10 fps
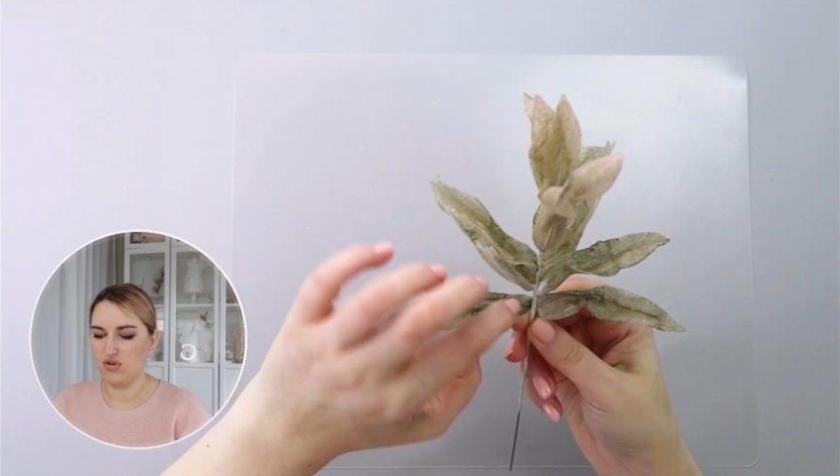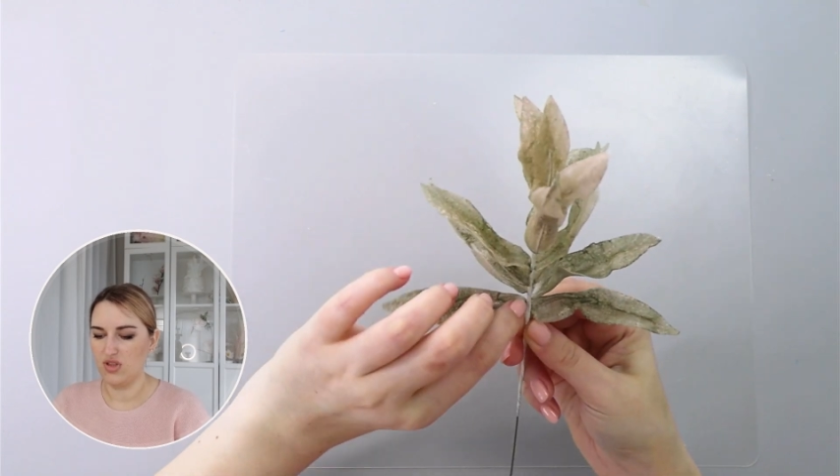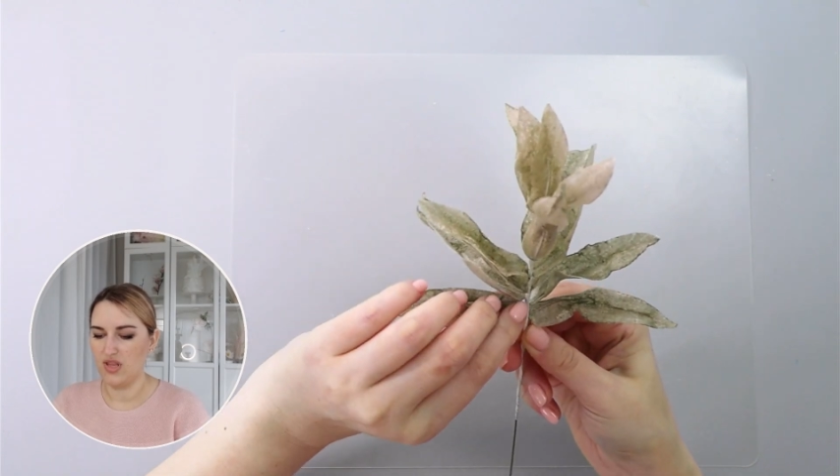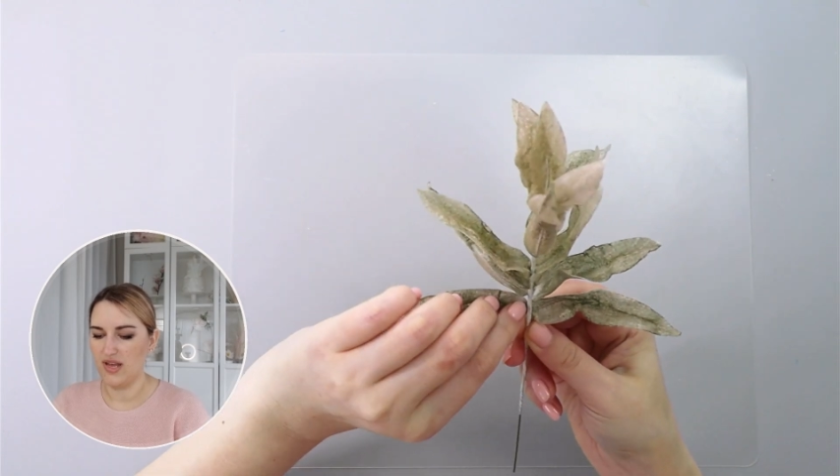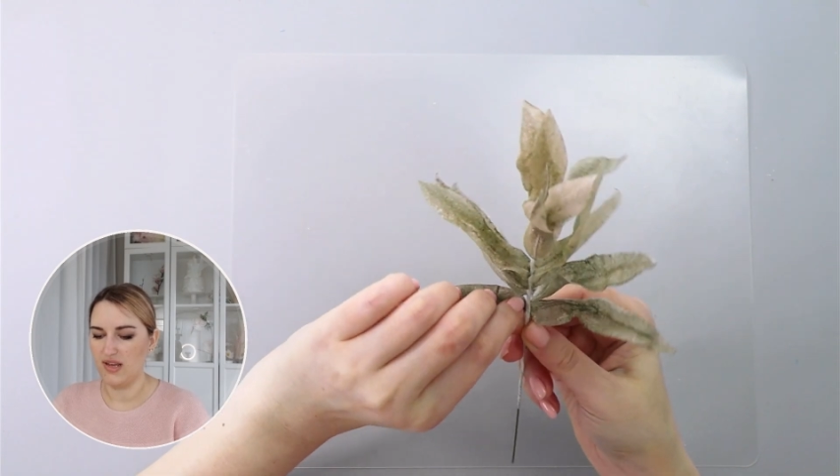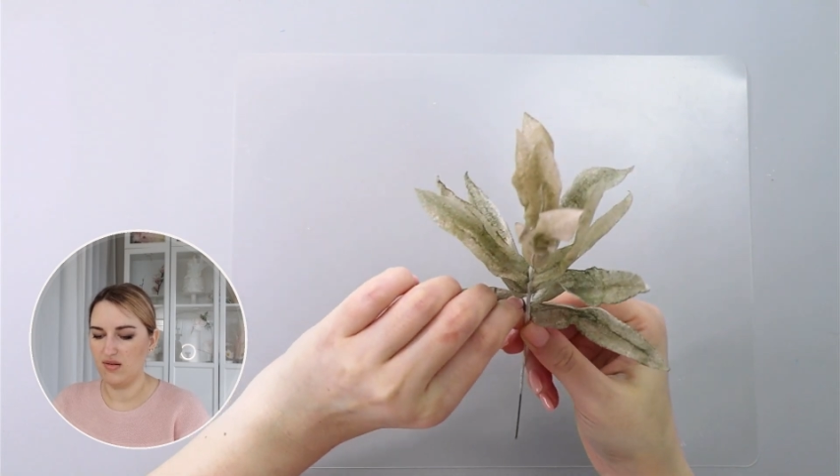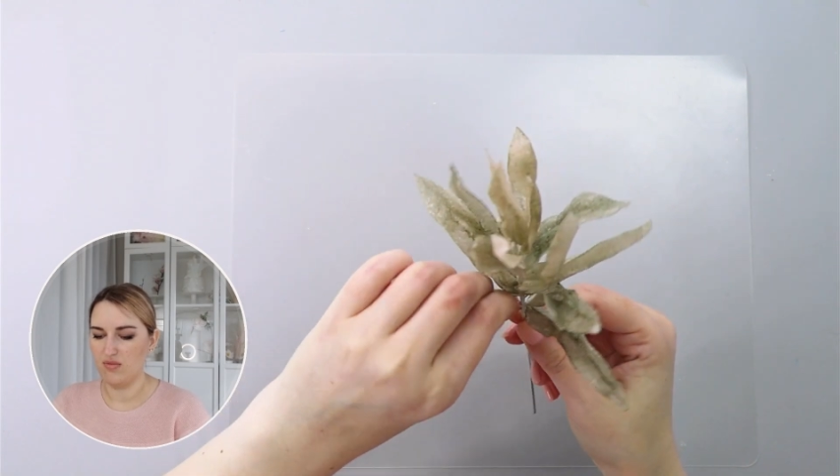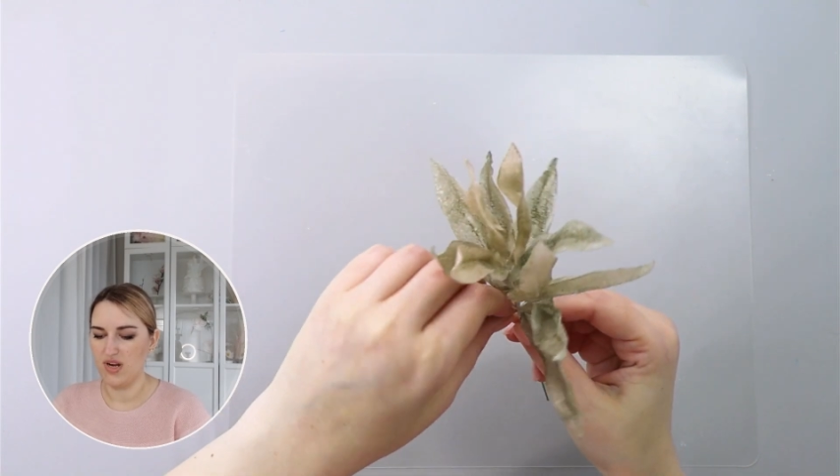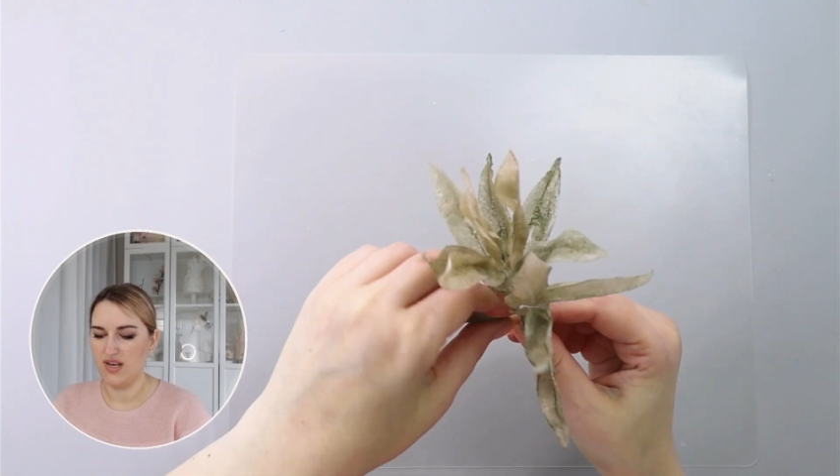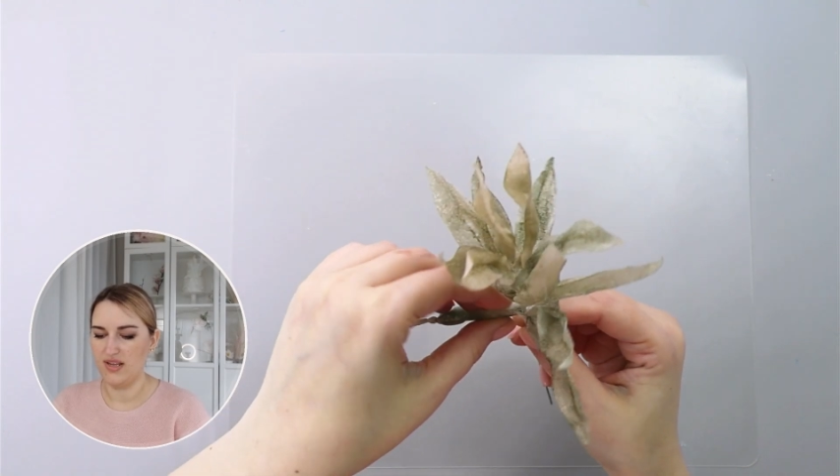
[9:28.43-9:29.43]
I like
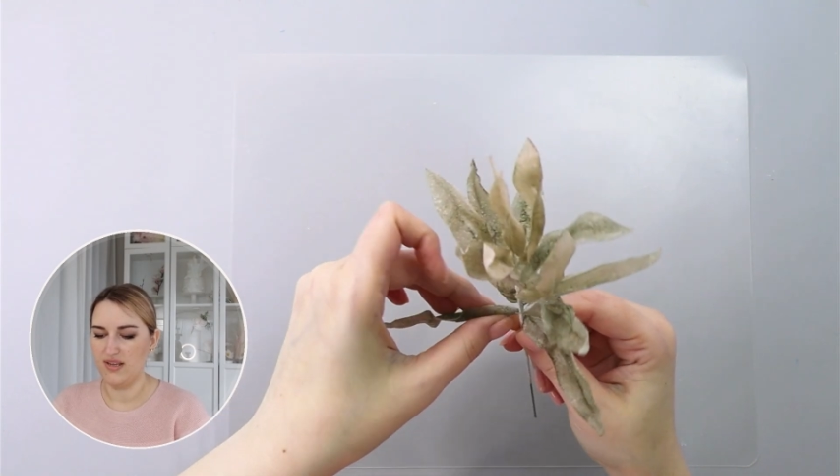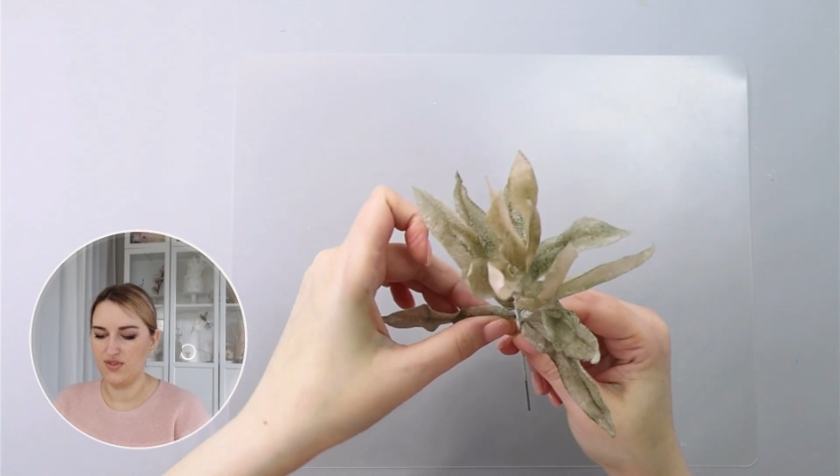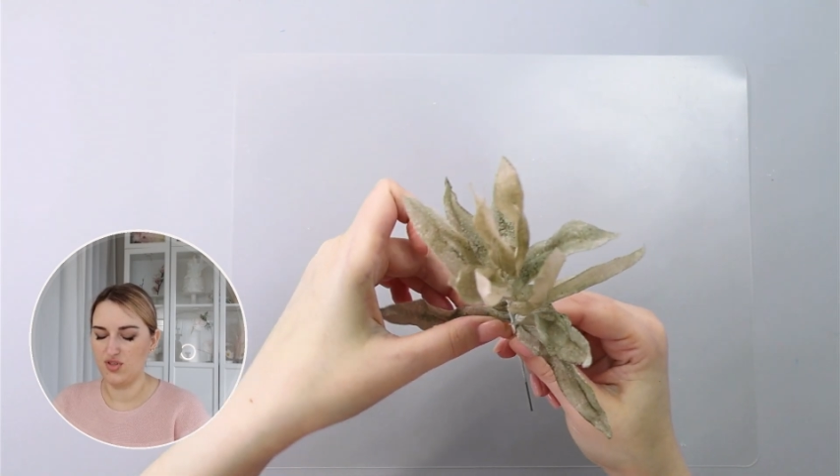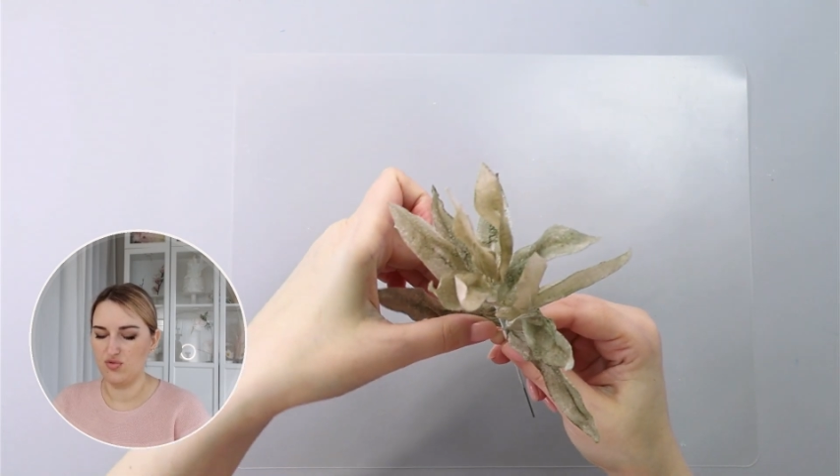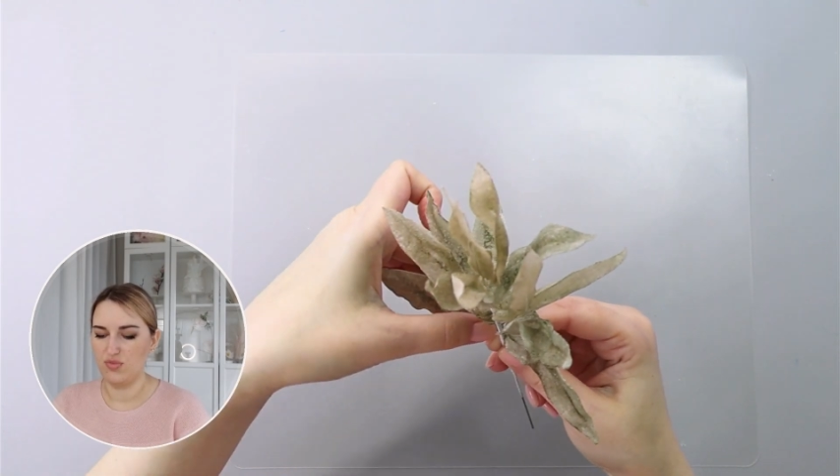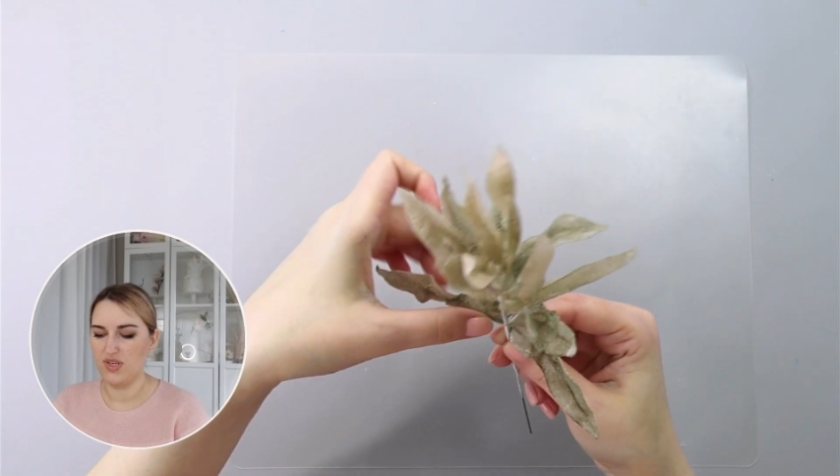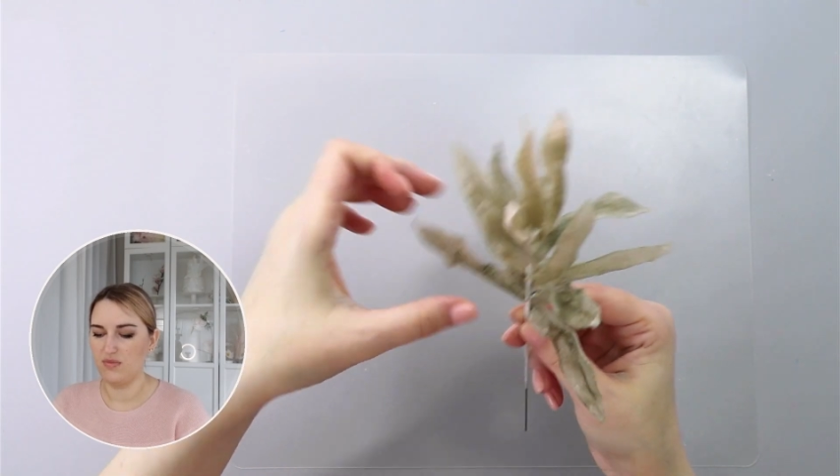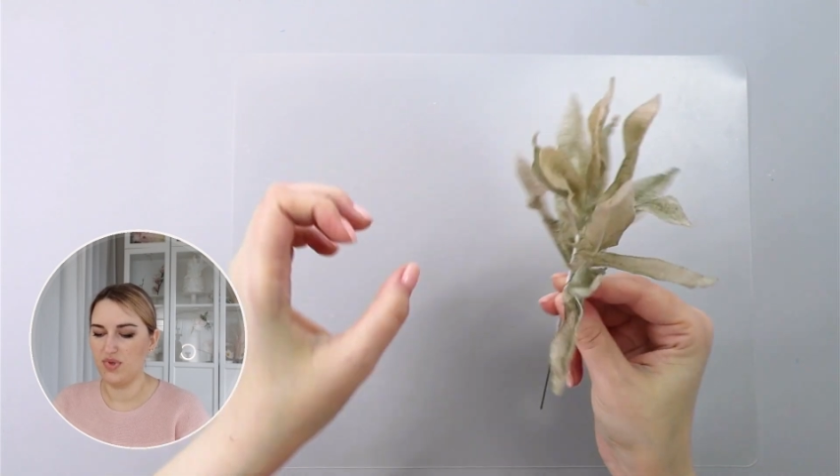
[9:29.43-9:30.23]
my leaves to be.